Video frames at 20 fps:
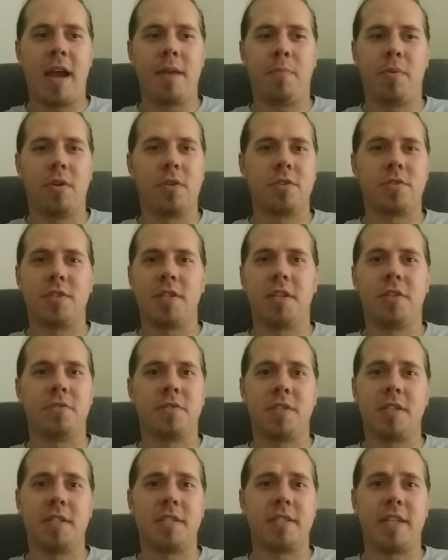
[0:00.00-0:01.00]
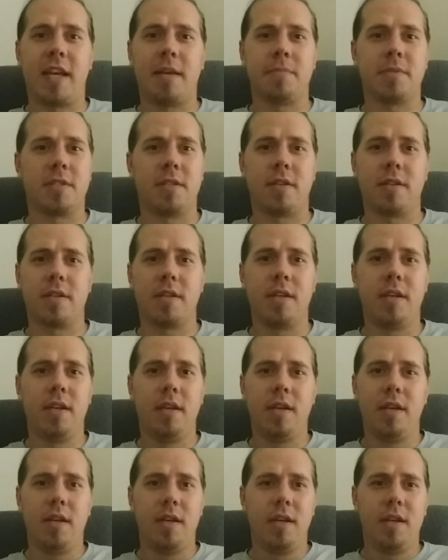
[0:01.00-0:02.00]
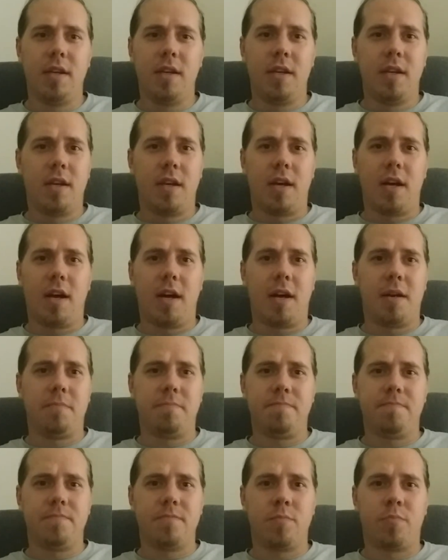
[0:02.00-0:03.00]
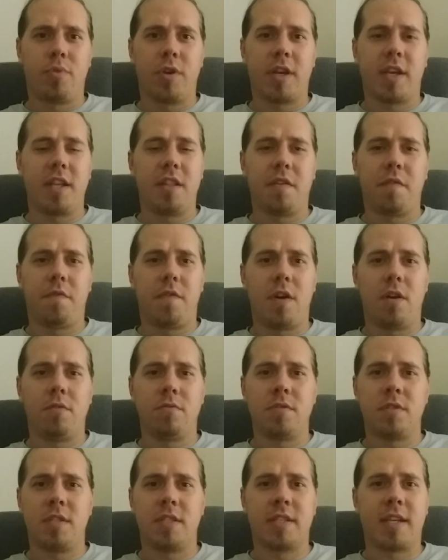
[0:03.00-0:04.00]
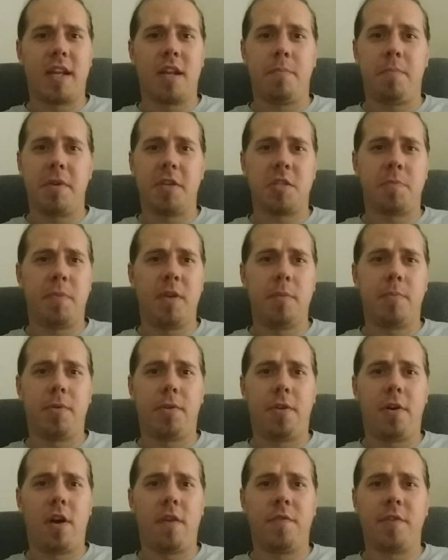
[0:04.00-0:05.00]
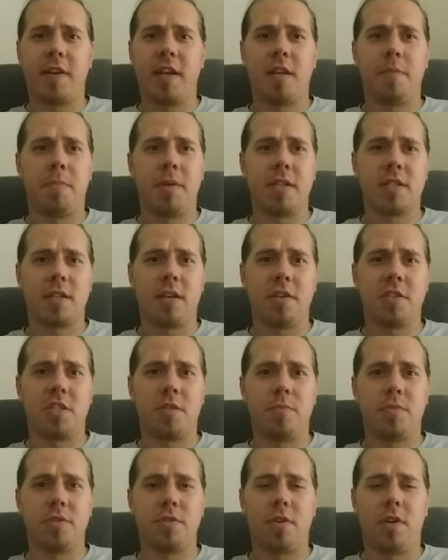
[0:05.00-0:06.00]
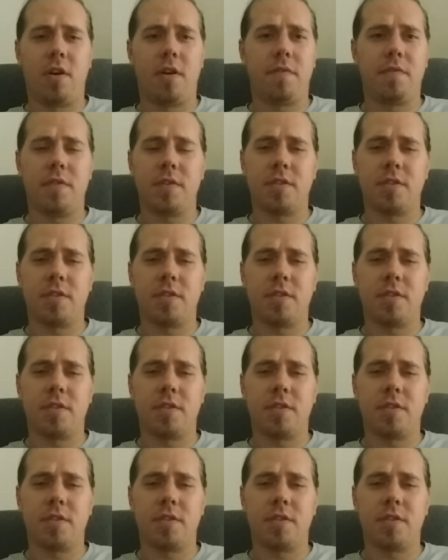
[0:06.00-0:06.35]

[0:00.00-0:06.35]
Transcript: personally don't see Samsung bricking the phones. It's going to piss people off. You're going to piss customers off.